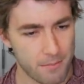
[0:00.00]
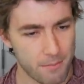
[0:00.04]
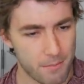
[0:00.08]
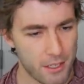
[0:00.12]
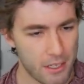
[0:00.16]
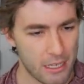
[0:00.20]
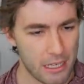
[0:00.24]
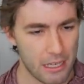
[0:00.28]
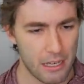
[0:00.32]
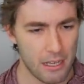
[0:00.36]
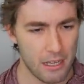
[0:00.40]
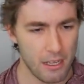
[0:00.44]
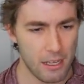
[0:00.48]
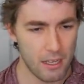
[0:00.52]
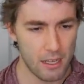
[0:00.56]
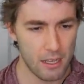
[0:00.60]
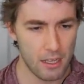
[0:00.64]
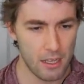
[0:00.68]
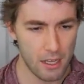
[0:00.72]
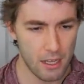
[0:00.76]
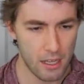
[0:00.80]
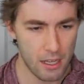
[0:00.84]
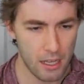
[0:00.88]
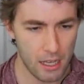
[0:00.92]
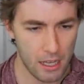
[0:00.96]
but
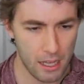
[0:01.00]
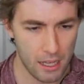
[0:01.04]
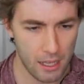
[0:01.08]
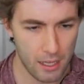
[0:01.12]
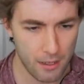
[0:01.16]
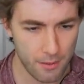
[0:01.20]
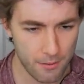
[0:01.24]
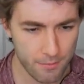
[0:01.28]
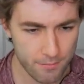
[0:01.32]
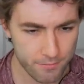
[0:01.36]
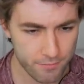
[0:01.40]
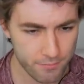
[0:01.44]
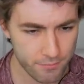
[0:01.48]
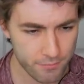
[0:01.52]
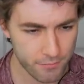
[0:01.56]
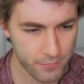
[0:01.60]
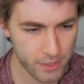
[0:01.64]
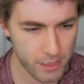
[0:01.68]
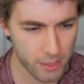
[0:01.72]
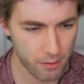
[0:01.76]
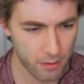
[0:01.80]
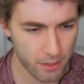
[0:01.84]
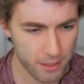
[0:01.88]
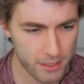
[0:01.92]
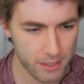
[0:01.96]

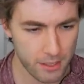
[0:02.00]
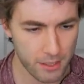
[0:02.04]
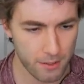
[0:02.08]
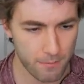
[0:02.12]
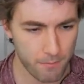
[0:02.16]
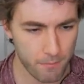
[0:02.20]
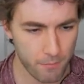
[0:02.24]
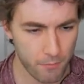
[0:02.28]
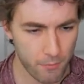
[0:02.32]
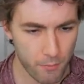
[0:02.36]
so let's see.